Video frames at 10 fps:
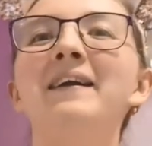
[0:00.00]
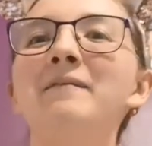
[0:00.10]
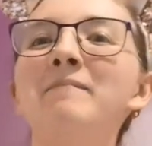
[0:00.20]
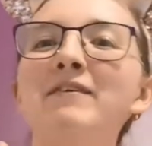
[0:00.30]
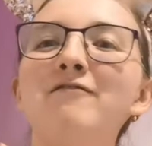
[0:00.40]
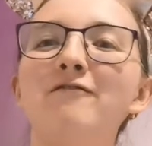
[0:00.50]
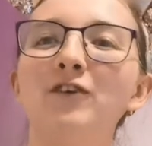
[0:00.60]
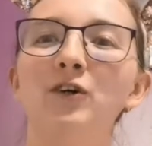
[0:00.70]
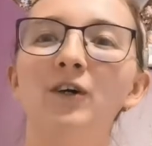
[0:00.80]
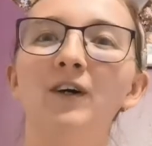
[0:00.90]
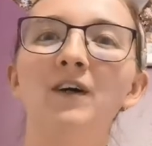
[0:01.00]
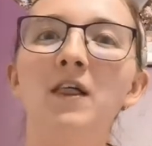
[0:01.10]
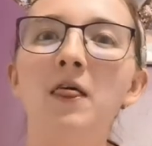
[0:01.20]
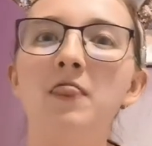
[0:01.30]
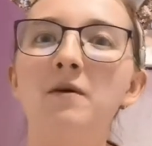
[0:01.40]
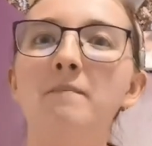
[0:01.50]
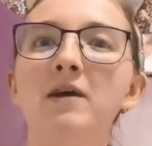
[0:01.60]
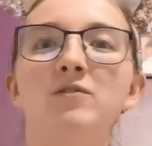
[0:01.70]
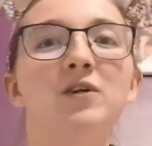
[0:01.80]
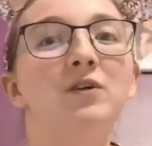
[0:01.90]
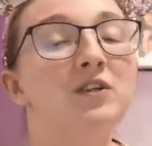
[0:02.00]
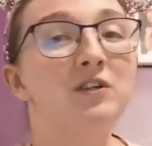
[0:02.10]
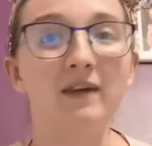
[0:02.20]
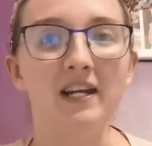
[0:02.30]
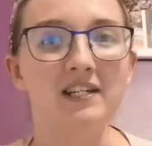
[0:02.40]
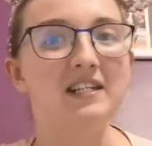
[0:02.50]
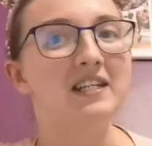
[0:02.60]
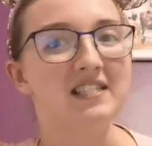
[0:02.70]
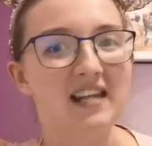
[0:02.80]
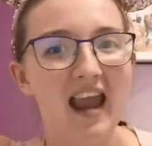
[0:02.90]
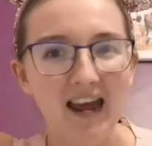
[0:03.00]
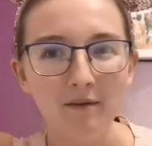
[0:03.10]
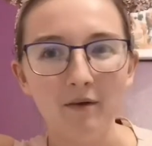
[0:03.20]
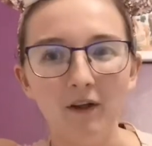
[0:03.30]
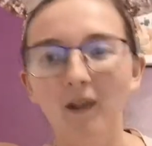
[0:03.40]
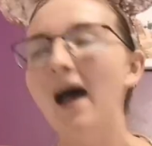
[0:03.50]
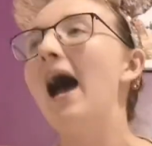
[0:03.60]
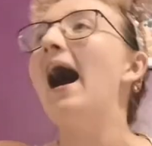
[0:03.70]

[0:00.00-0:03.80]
number 4, the most underrated Disney animal.